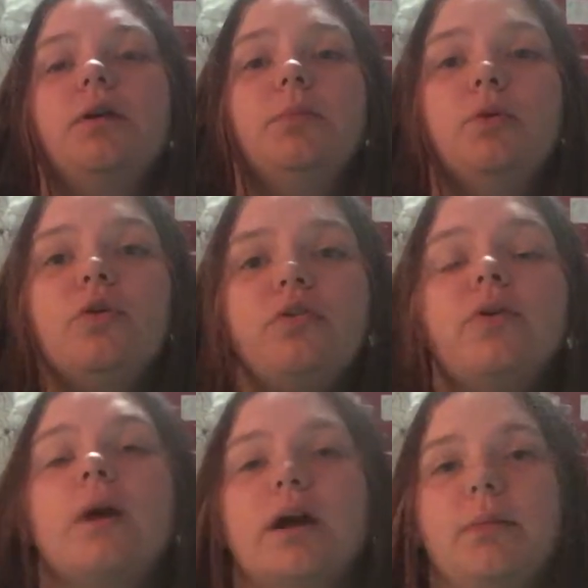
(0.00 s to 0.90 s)
a movie
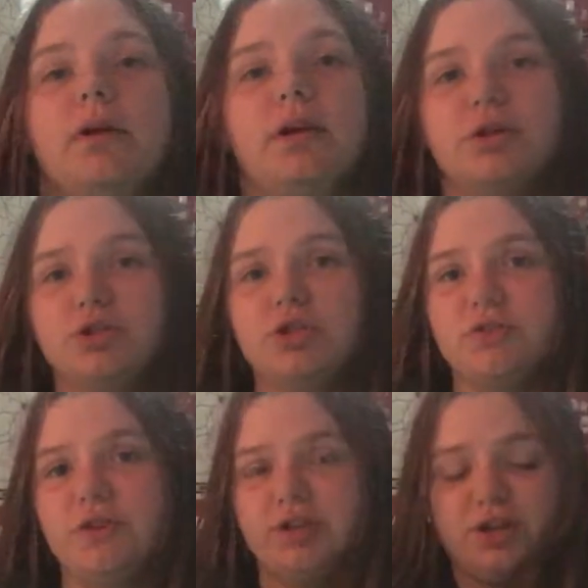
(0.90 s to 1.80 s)
recommendations
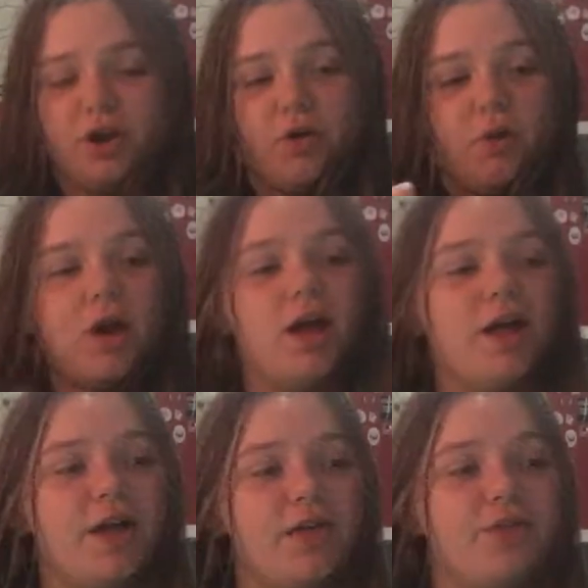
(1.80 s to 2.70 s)
video
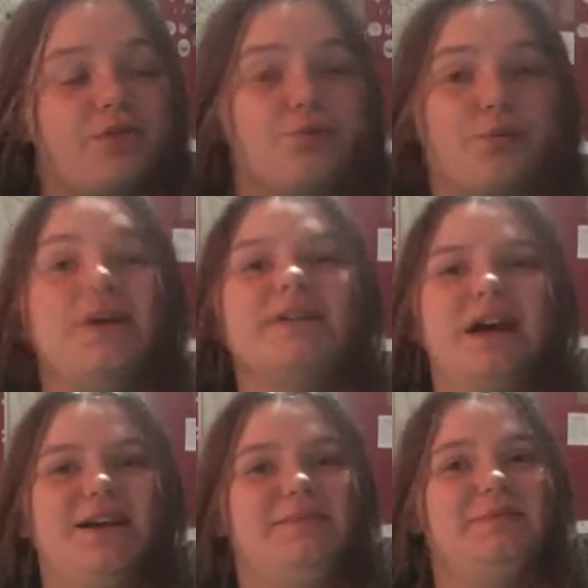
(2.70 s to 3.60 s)
three
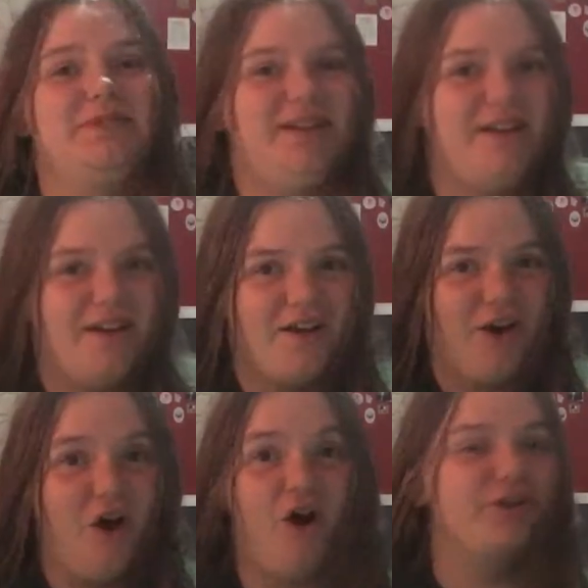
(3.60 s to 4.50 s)
times
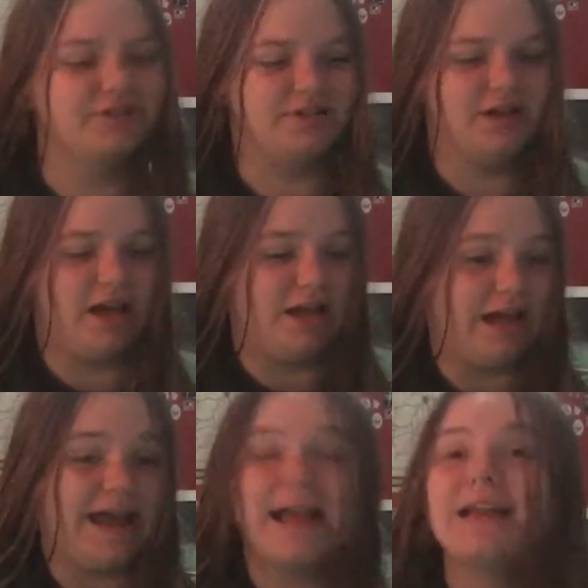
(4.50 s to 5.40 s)
all today,
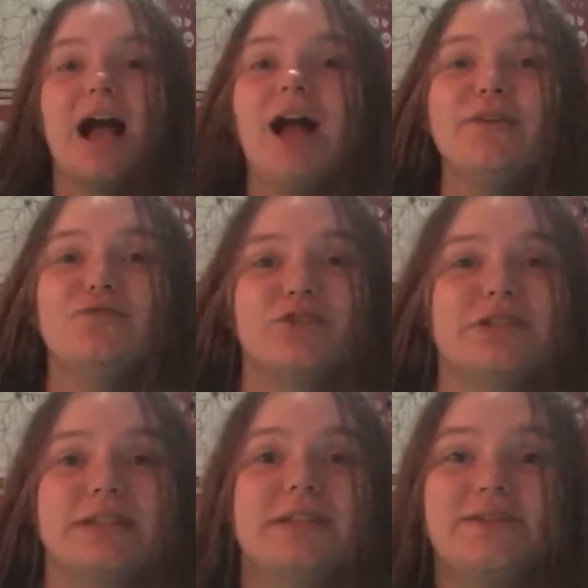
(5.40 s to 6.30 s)
and I've
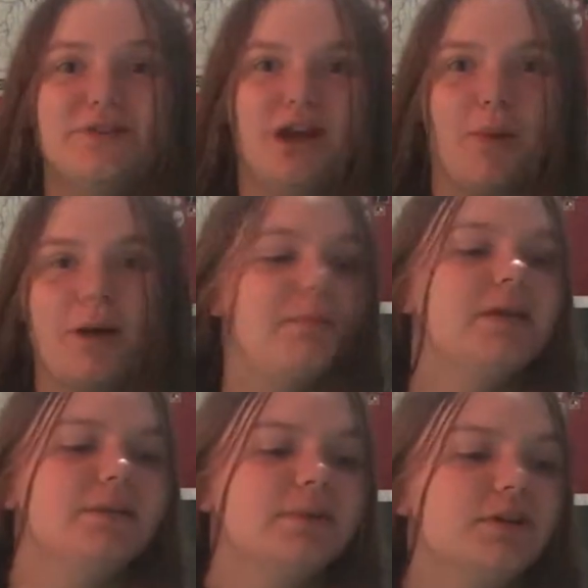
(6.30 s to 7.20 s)
just given up. I
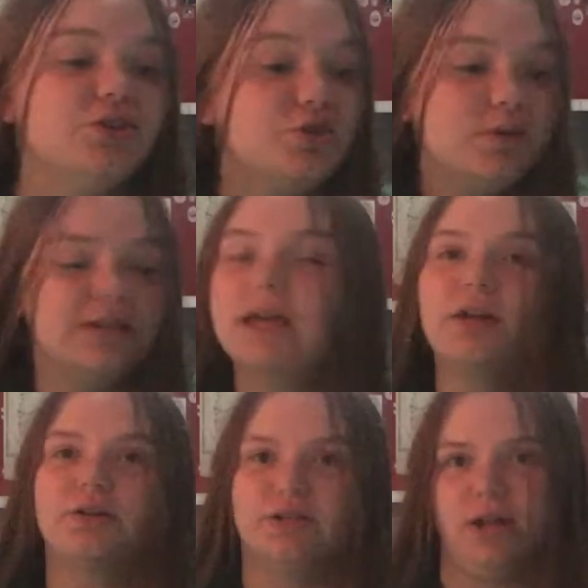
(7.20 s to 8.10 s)
mean, I'm gonna do it
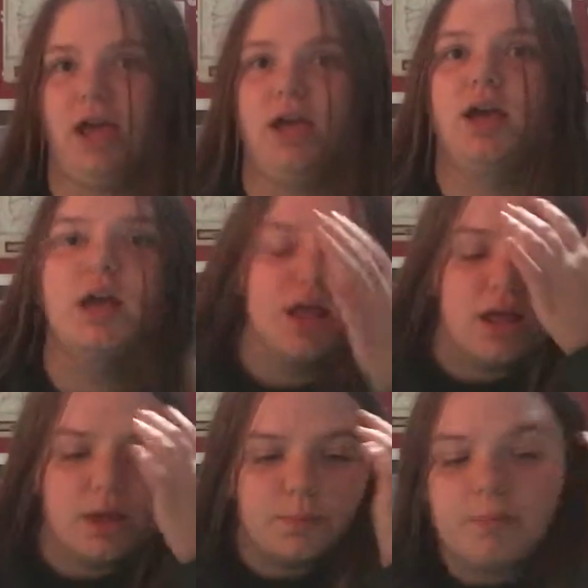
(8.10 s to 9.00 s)
later today.
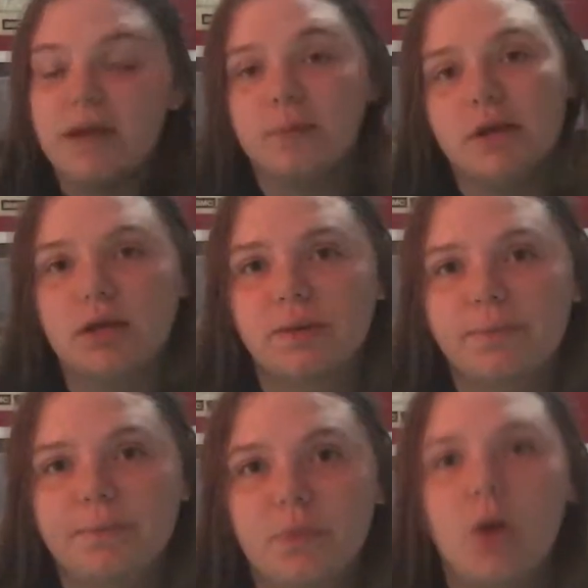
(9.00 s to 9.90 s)
Maybe.
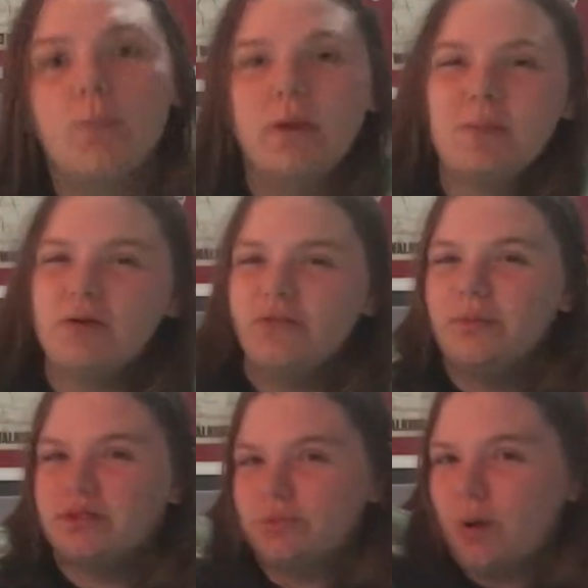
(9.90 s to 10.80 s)
Maybe I'll
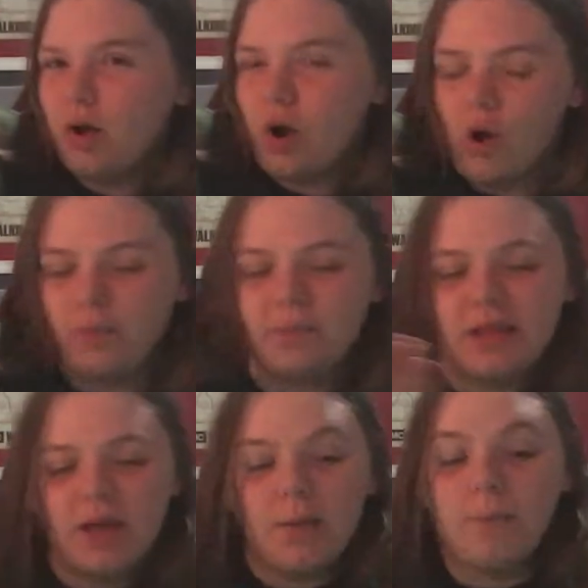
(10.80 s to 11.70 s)
film it tomorrow.
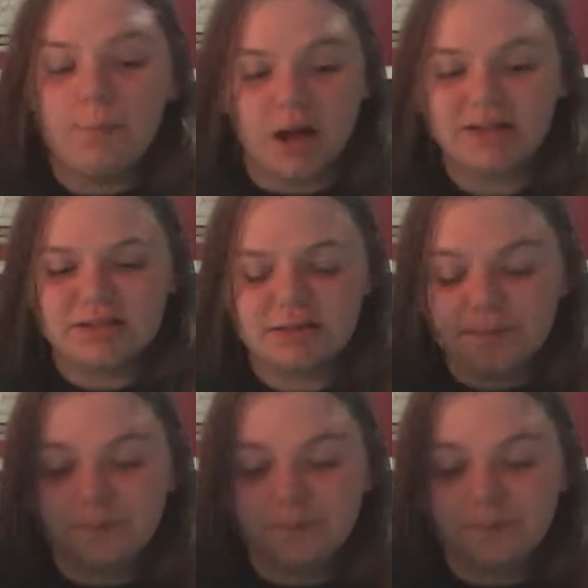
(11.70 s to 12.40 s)
But